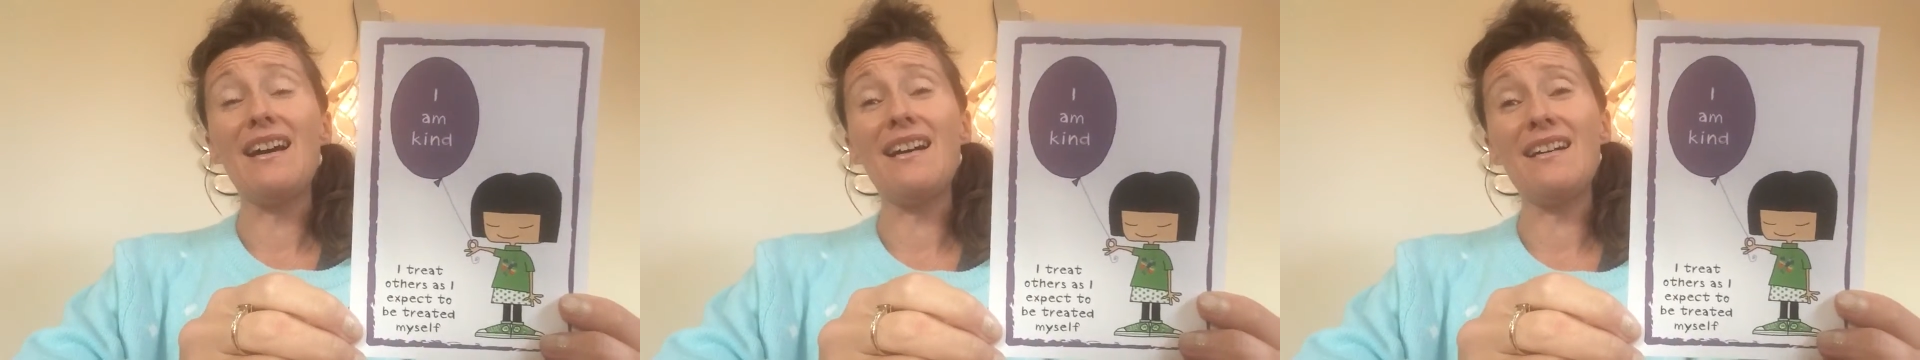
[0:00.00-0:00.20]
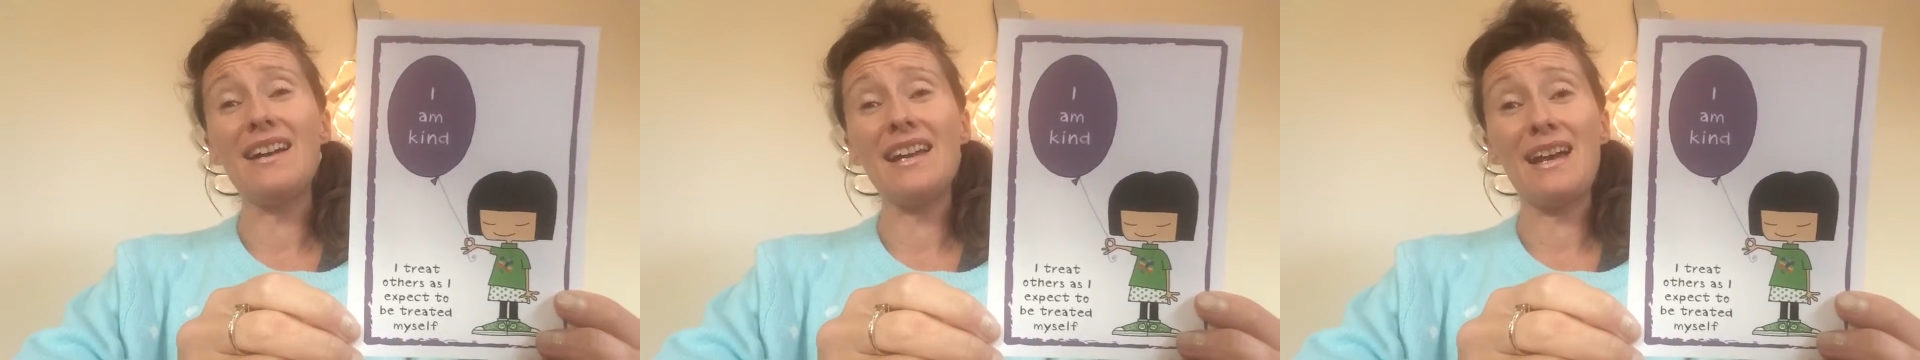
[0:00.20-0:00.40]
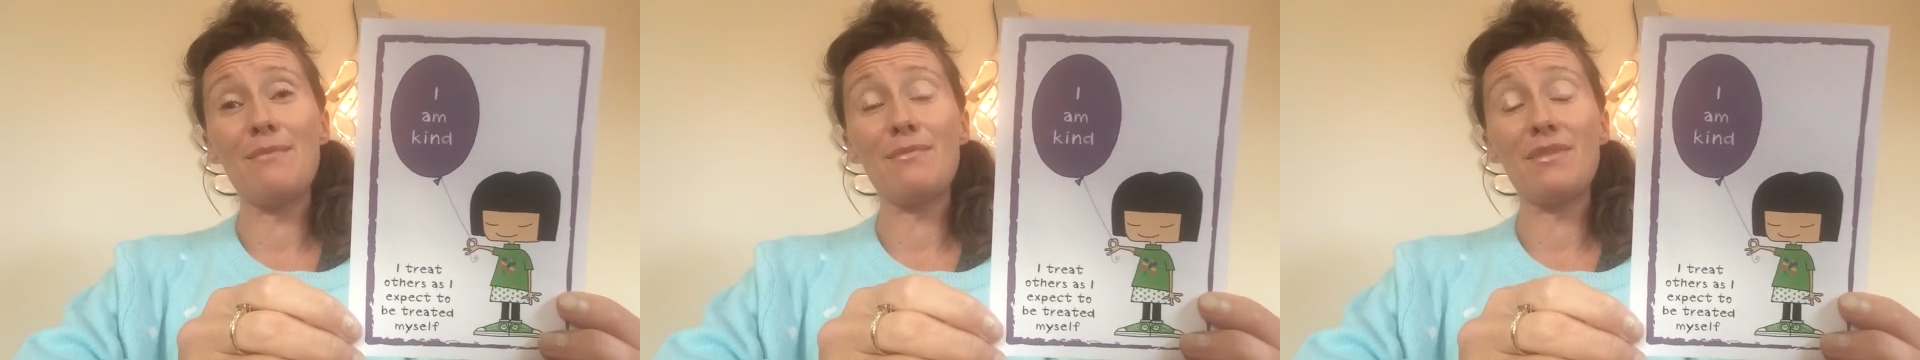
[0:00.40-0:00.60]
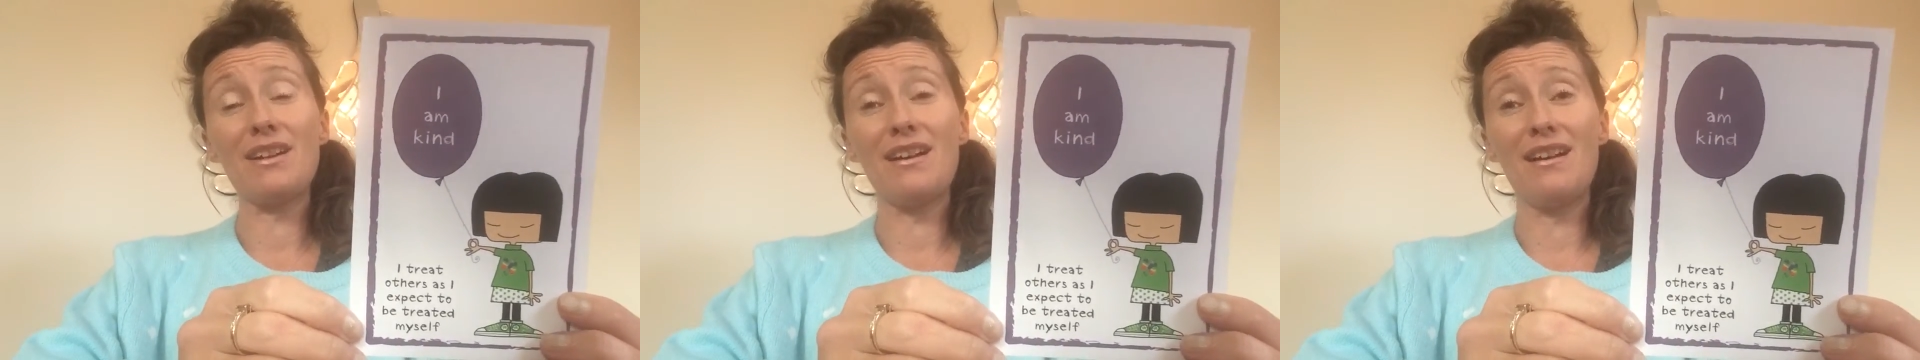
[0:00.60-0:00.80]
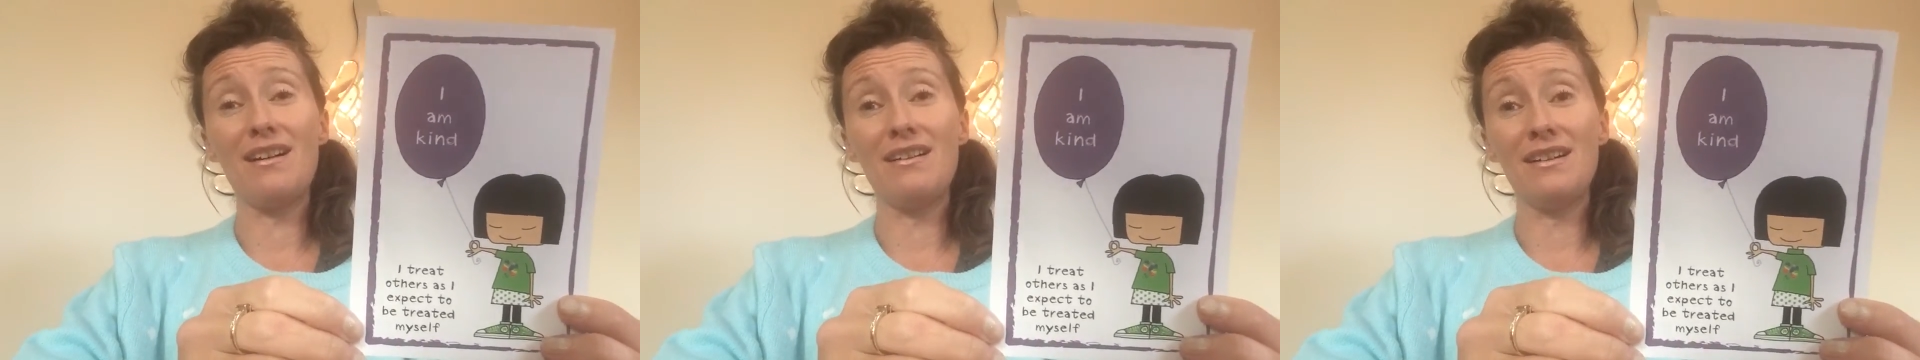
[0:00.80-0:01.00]
I am
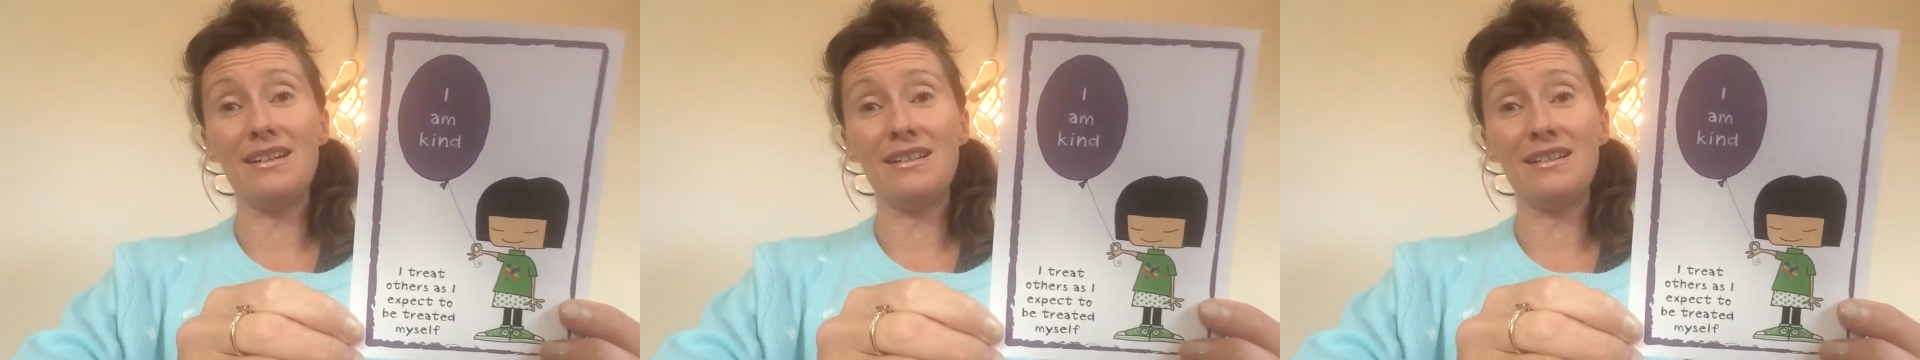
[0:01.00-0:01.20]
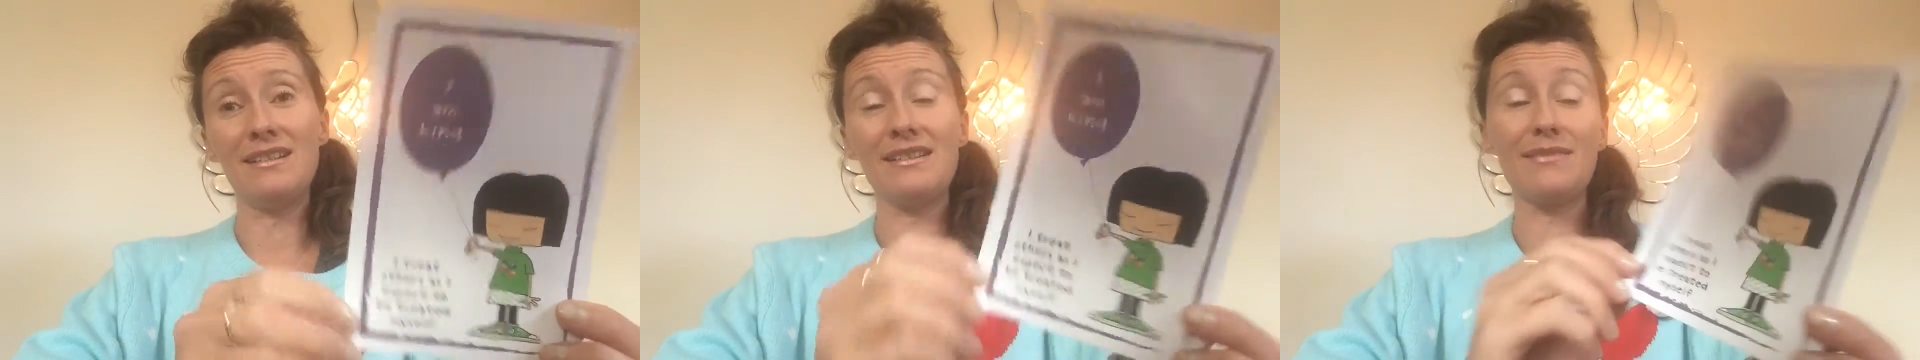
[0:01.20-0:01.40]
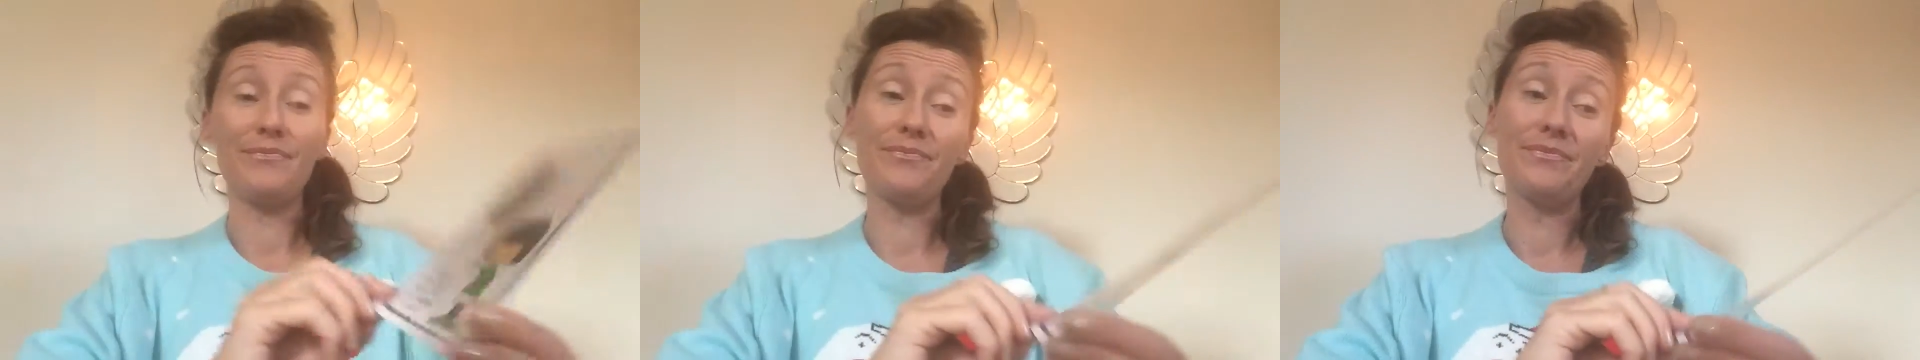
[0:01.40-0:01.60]
kind.